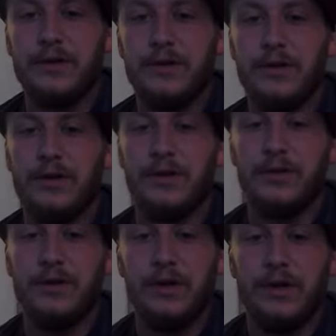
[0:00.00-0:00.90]
If
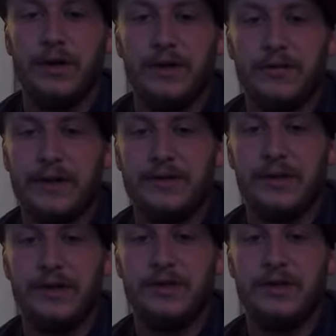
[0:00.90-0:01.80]
I
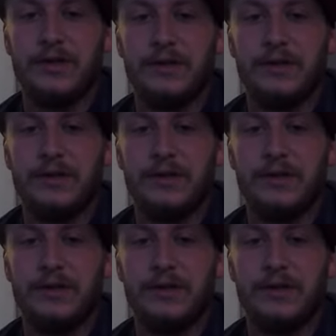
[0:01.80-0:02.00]
touch it,